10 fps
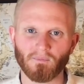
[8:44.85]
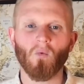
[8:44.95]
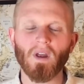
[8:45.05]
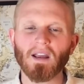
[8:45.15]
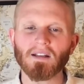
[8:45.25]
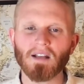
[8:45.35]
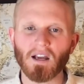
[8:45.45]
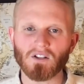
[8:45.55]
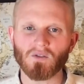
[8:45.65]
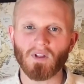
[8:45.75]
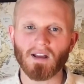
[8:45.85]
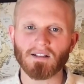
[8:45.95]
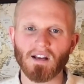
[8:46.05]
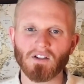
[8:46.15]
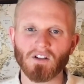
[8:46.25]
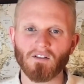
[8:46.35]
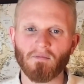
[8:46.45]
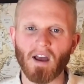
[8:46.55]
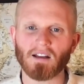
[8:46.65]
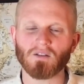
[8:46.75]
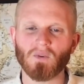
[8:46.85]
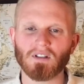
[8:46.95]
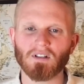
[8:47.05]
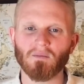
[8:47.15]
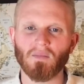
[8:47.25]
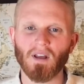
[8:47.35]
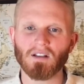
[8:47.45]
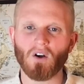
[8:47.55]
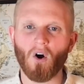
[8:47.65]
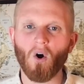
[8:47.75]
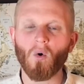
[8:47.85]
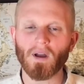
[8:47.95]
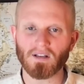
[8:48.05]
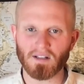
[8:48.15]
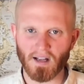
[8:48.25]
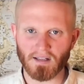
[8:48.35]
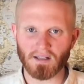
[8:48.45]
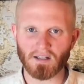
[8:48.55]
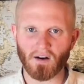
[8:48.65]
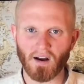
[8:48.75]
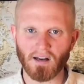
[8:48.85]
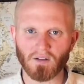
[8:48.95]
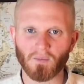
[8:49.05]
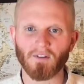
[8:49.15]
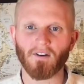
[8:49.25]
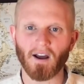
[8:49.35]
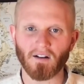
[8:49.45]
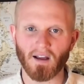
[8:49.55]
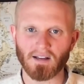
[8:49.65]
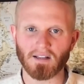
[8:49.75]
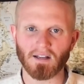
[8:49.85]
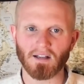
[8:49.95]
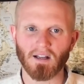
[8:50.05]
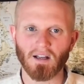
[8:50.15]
Recontextualization of past wisdom is always necessary to revitalize it,